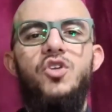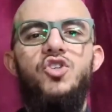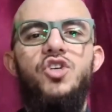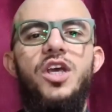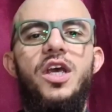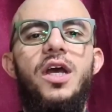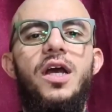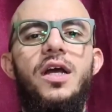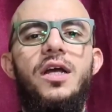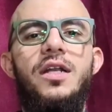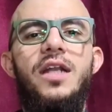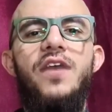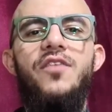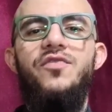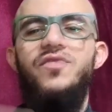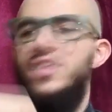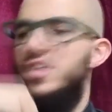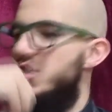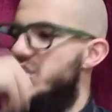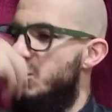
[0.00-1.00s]
Sheikh
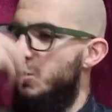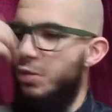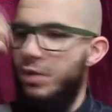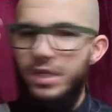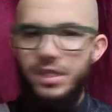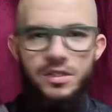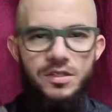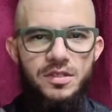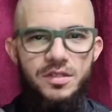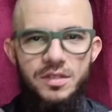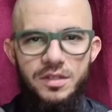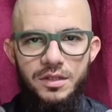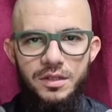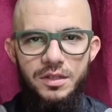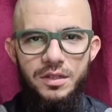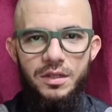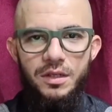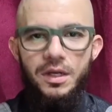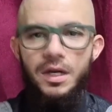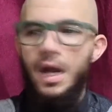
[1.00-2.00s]
left his students,
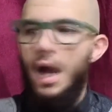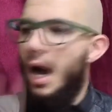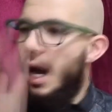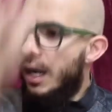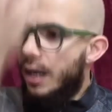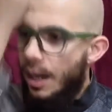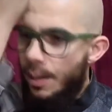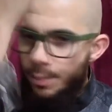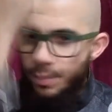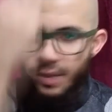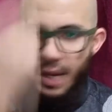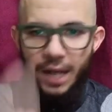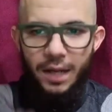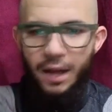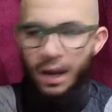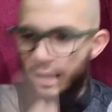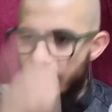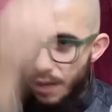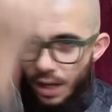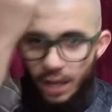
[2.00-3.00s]
got up
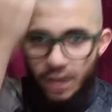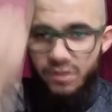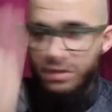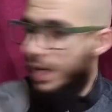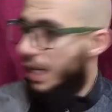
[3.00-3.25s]
like Allah